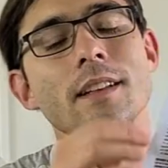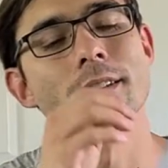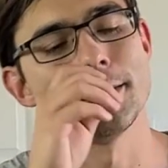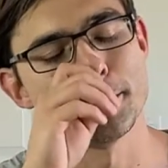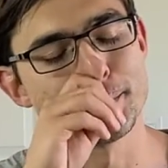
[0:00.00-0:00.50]

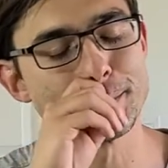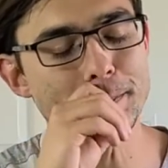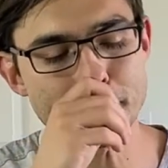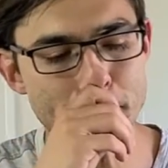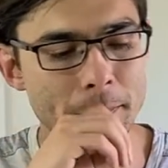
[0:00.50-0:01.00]
the
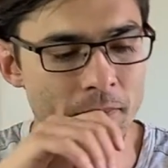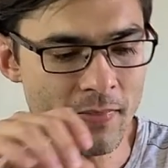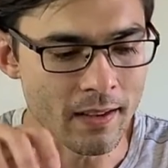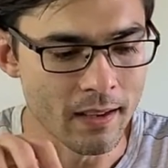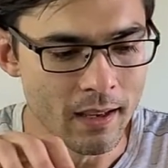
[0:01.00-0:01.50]

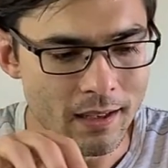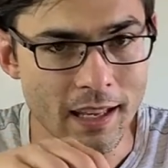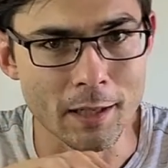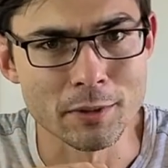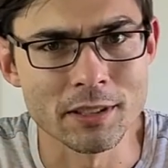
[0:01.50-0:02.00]

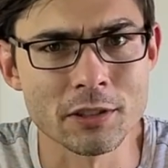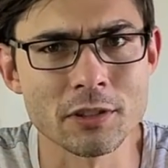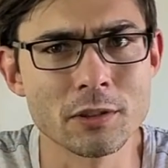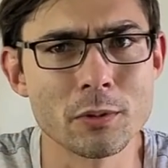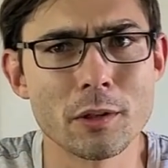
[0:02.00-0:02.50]
cannabis industry
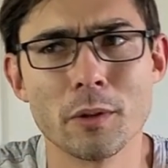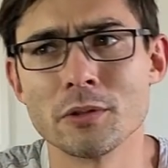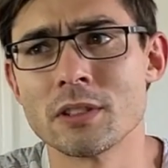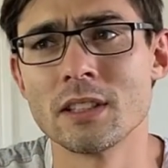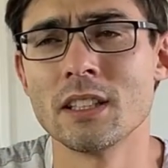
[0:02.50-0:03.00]
is one of the
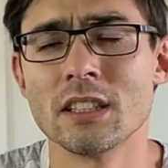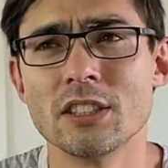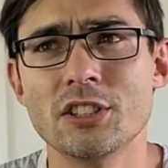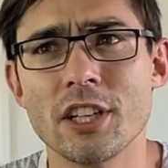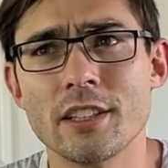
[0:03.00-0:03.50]
most
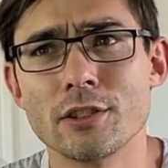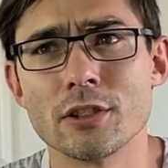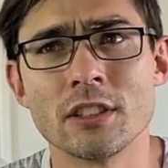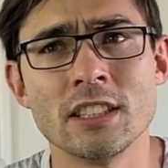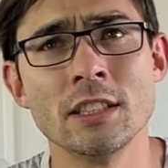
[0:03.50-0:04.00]

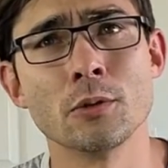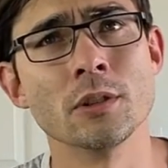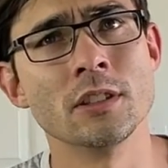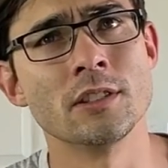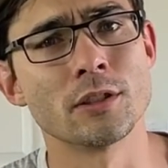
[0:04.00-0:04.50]
gender
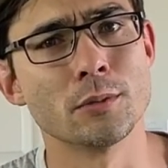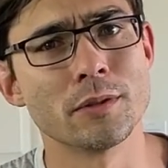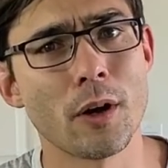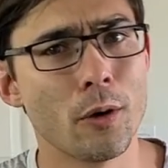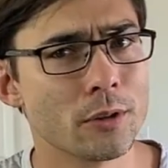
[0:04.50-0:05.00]
equal in terms
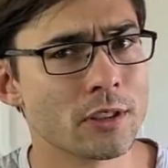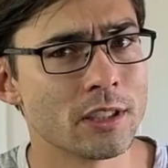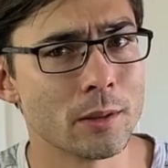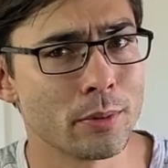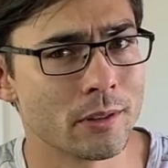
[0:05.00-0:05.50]
of
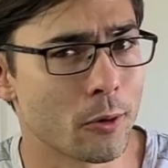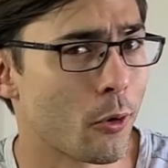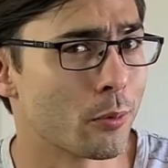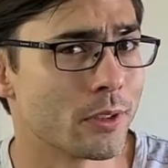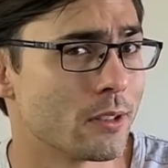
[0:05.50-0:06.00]
ownership and
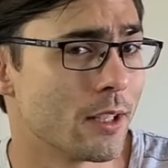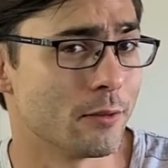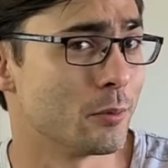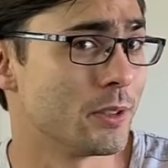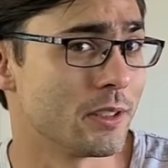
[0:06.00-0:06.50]
corporate
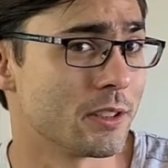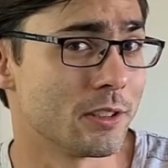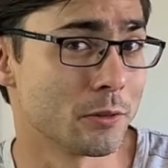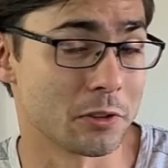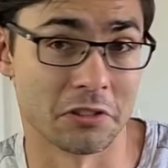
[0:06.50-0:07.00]
level
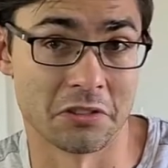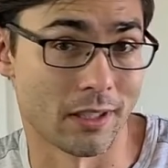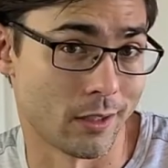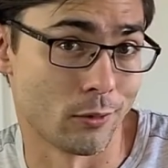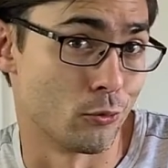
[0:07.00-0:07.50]
positions, which is
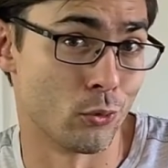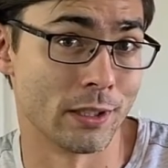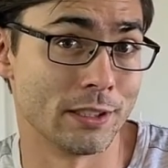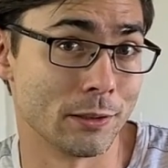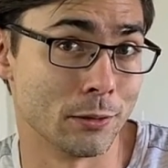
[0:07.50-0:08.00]

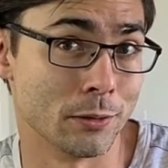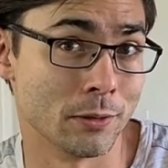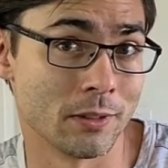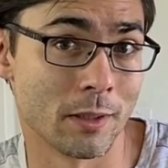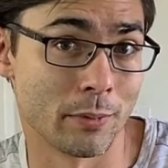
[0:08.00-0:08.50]
really
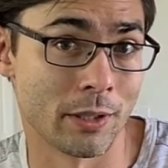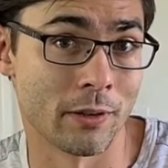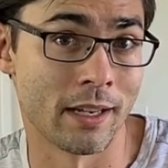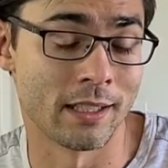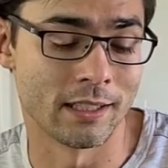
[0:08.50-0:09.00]
cool. It'd be
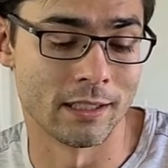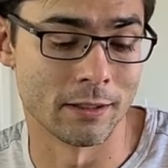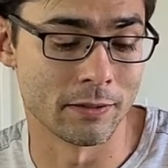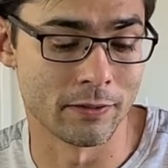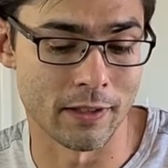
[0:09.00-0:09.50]
great
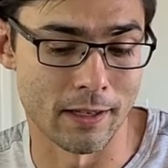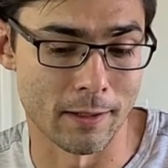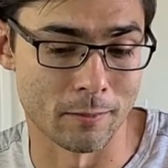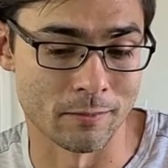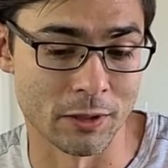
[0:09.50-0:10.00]
if
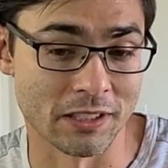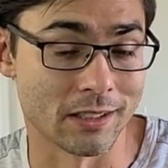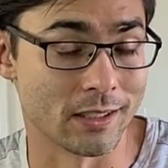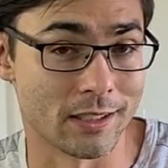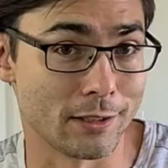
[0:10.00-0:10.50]
we could
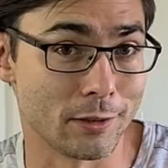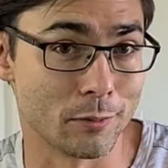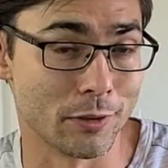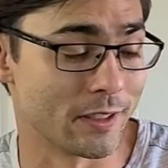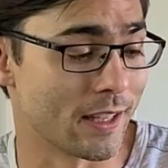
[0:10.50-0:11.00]
continue
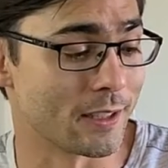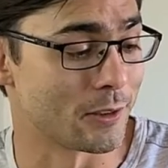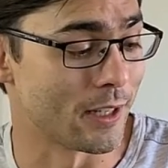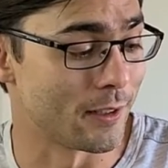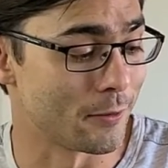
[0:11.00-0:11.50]
moving that
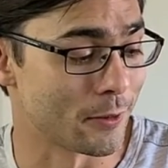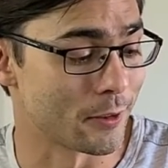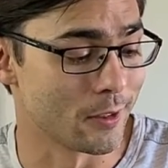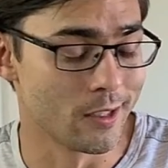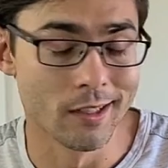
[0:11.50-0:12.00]
trend
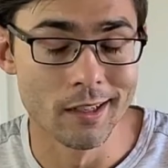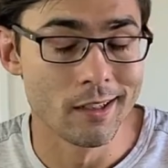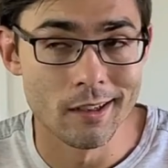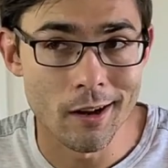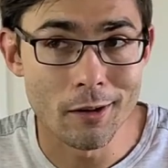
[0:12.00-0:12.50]
for
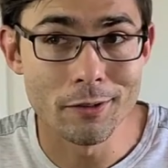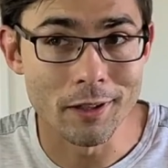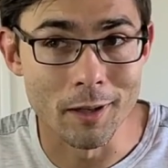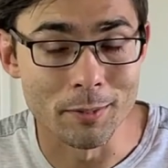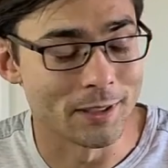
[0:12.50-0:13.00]
all of the
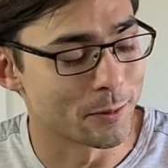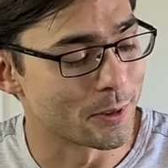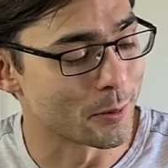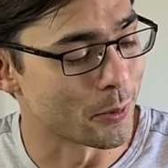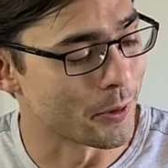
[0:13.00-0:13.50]
companies we
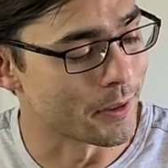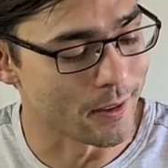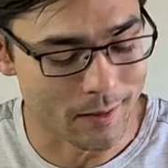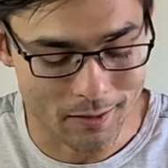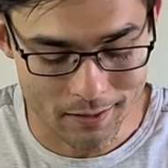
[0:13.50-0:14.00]
support.
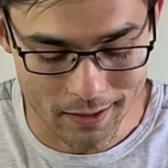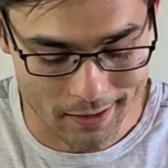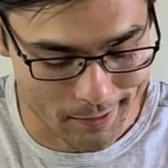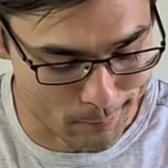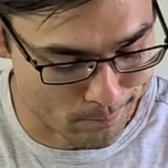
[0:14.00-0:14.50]

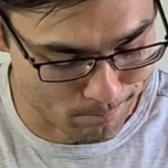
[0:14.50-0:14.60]
All